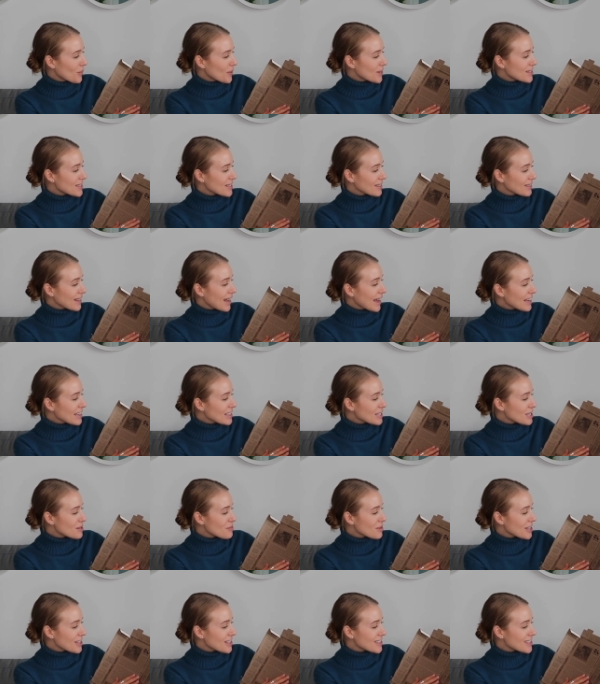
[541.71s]
What's it like to
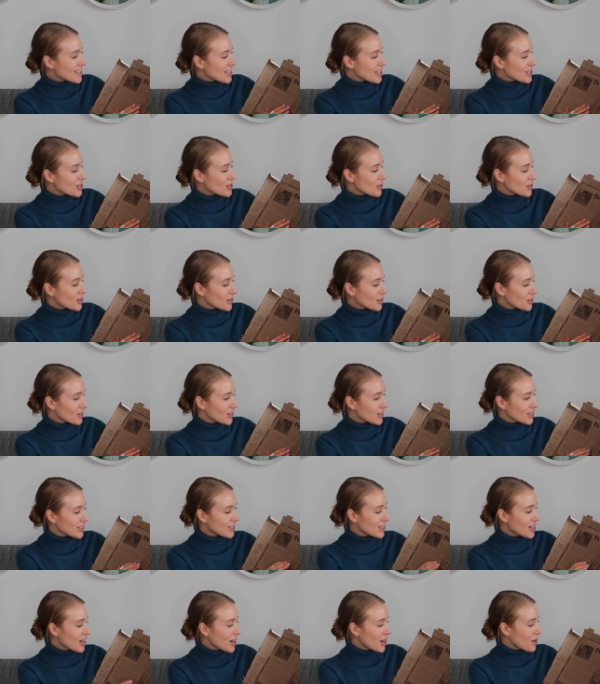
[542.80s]
be a sea
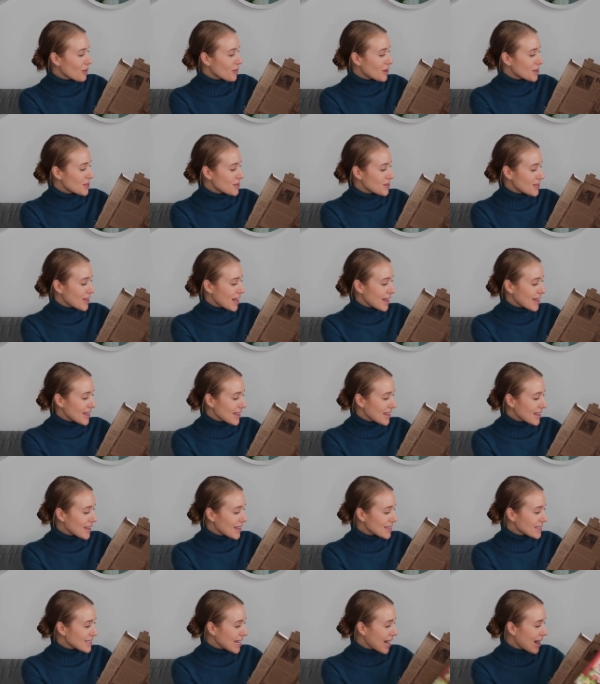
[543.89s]
turtle? What do they
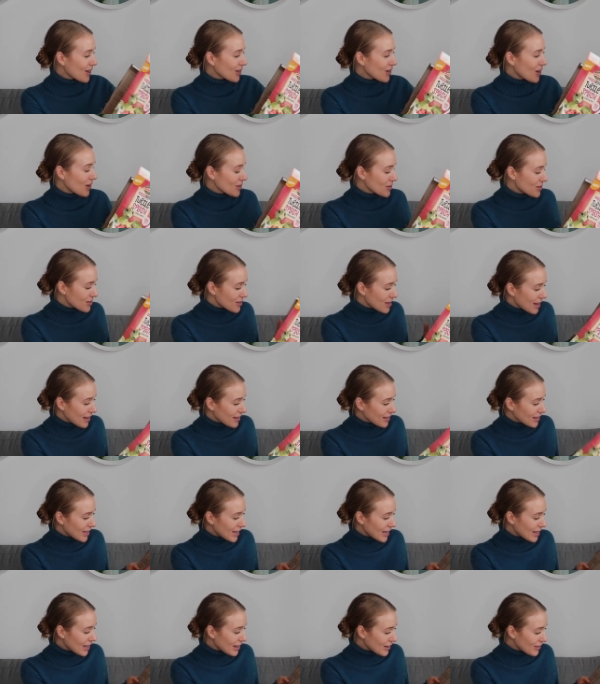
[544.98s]
eat? How long do they
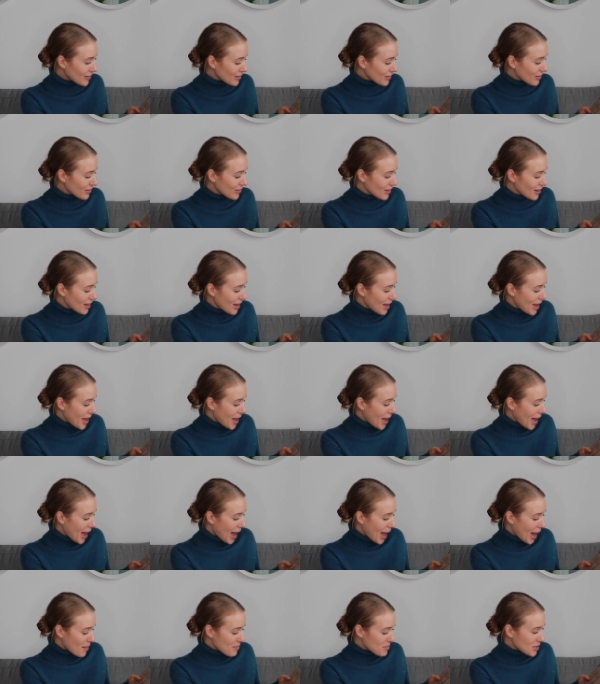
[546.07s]
live?
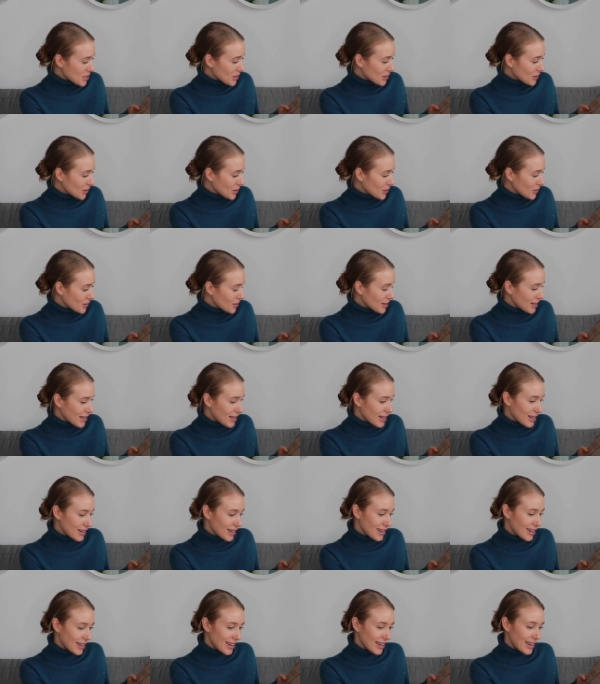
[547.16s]

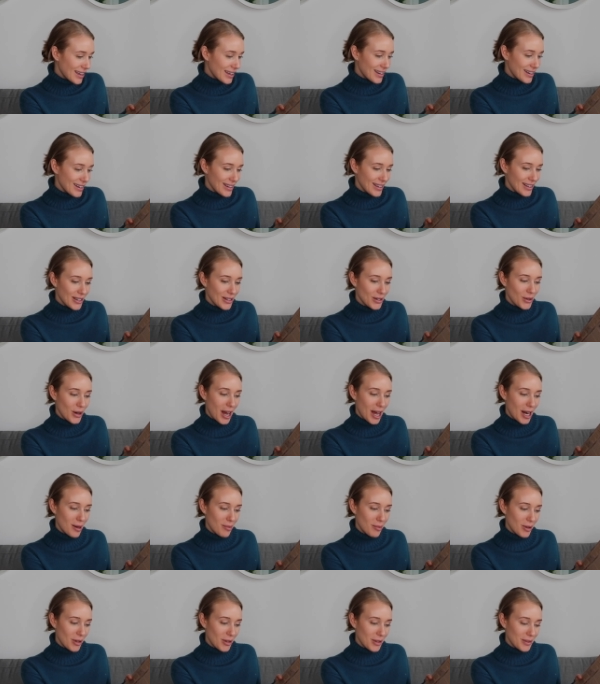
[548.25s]
Absolutely
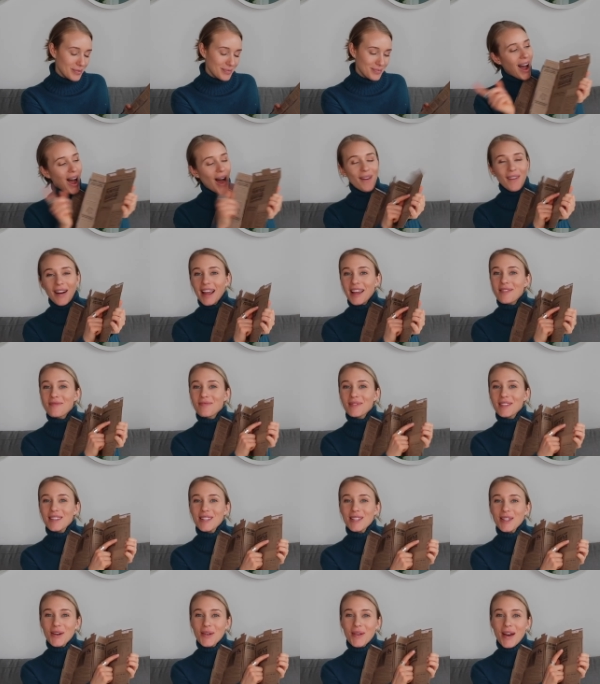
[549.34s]
incredible. All right,
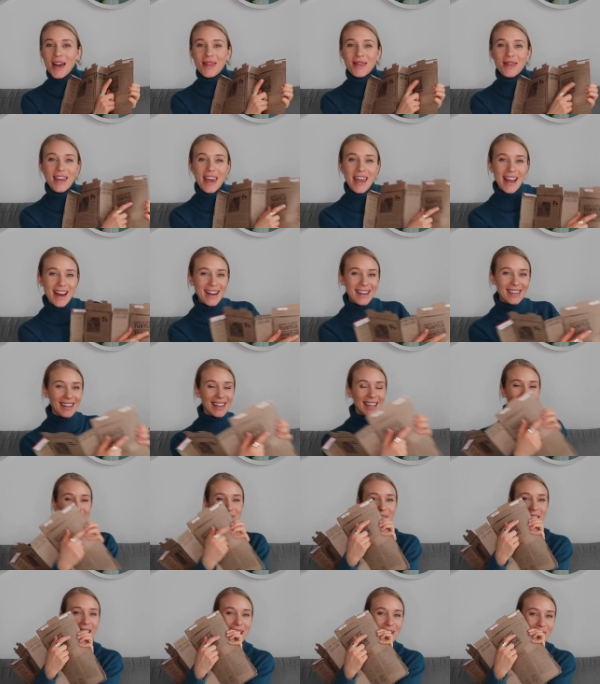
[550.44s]
so there
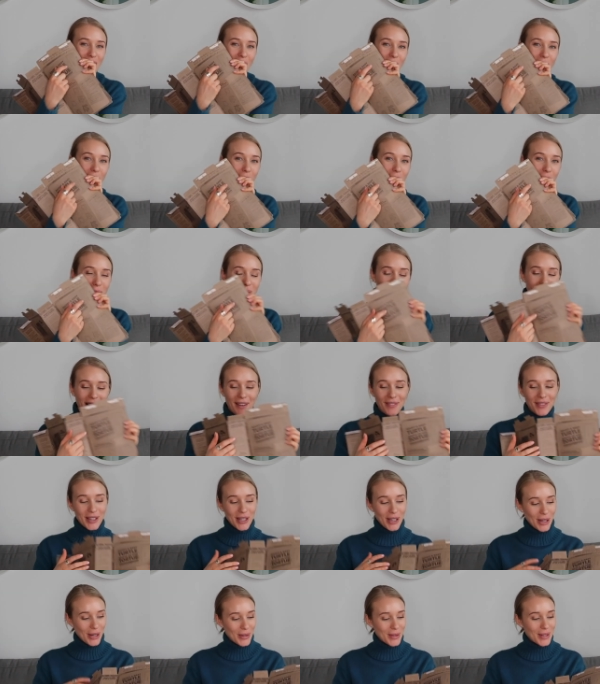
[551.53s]
is my code. We got the
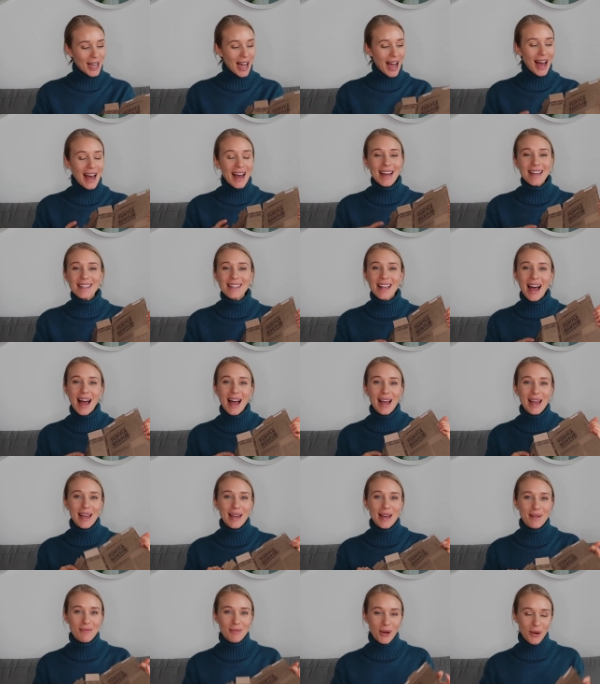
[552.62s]
code, guys.
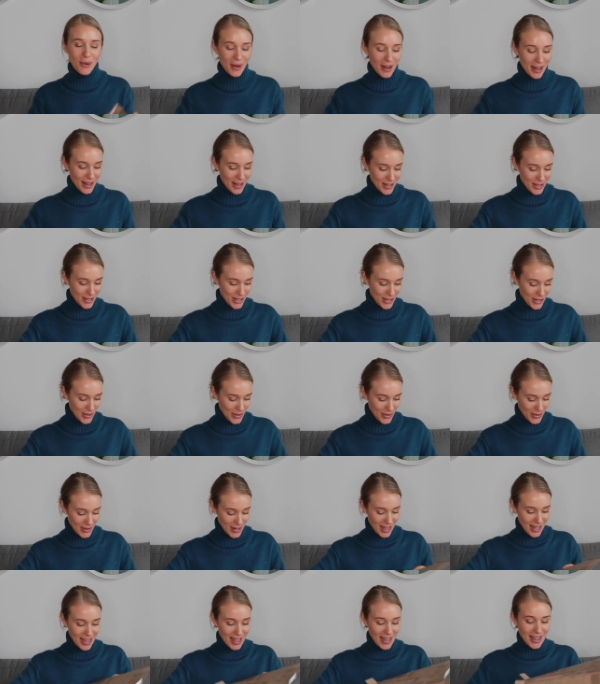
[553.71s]
I am going
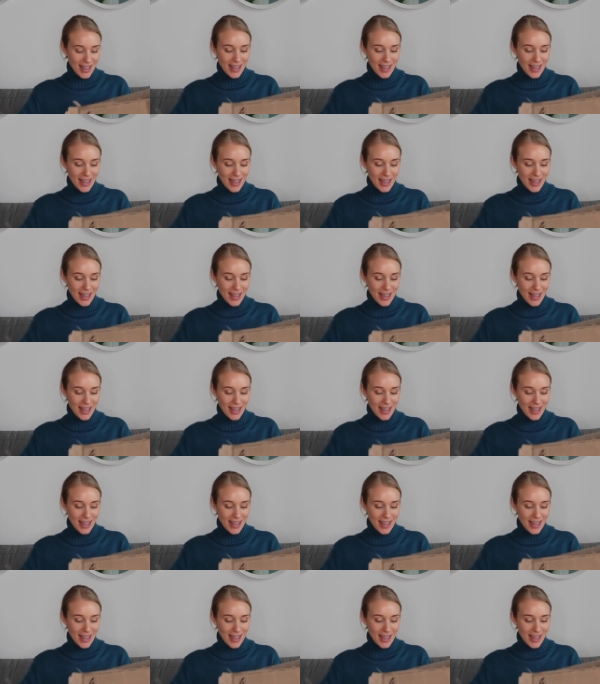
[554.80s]
to